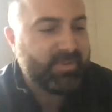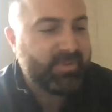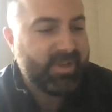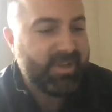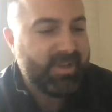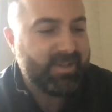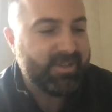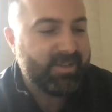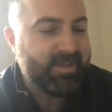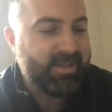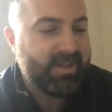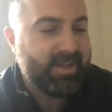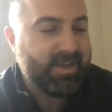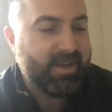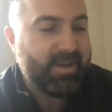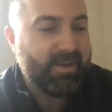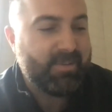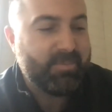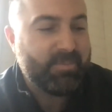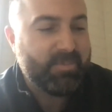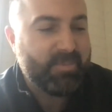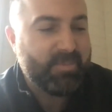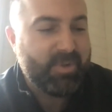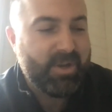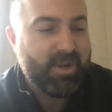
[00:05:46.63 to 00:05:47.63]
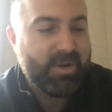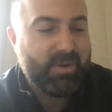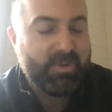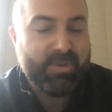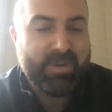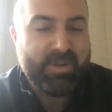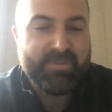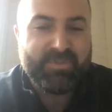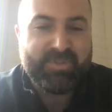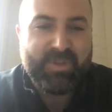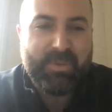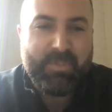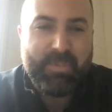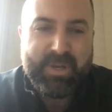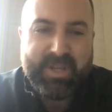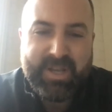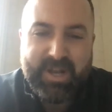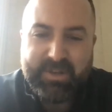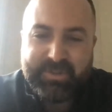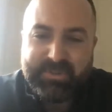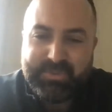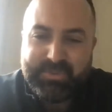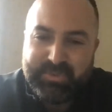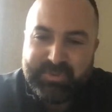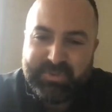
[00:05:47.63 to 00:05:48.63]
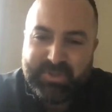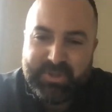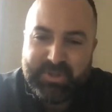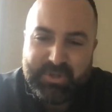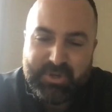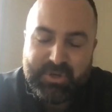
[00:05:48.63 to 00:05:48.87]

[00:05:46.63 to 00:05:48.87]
And if somebody else was in